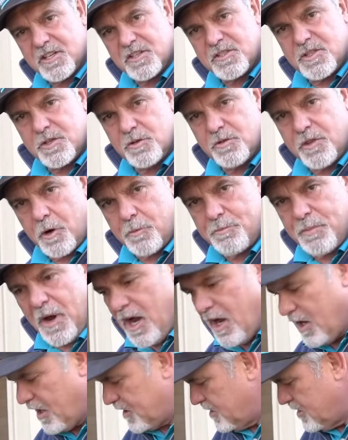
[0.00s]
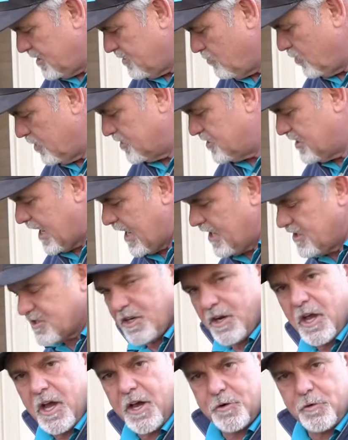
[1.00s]
into their pond, which has
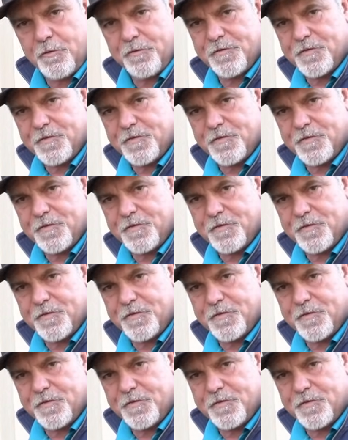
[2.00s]
an auto